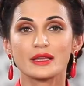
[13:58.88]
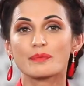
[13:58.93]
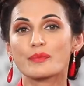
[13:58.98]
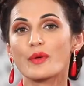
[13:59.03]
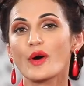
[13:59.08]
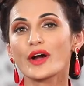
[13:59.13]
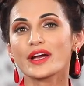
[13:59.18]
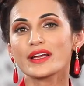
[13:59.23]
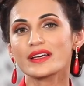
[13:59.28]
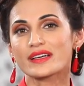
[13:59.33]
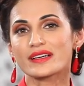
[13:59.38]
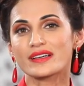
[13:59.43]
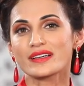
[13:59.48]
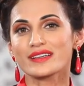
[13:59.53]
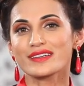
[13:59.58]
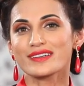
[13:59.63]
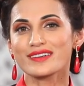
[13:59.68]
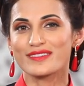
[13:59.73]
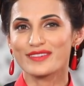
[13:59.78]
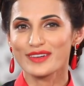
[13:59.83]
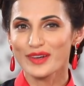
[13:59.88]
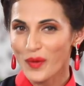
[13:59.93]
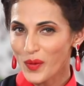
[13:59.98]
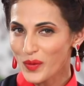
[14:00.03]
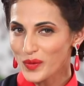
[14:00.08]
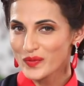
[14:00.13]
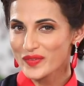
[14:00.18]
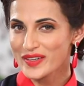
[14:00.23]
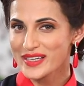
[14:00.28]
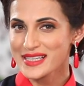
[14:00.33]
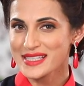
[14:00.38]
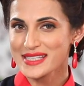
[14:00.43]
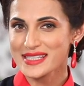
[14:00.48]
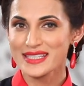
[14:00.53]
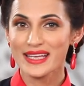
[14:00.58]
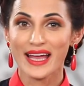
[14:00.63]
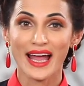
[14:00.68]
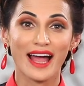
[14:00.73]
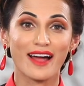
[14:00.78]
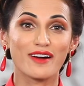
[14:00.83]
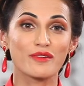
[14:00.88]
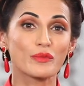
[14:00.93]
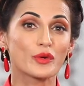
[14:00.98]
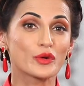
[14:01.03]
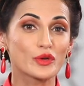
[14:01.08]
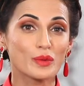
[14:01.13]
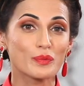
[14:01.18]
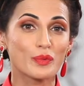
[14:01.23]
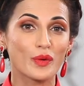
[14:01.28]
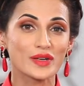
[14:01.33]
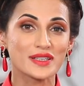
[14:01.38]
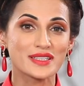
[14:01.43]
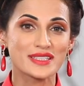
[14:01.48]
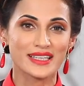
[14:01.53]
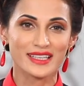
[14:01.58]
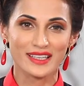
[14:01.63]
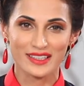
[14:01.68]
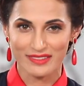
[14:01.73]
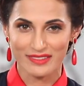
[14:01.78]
The pioneer will always have monopolistic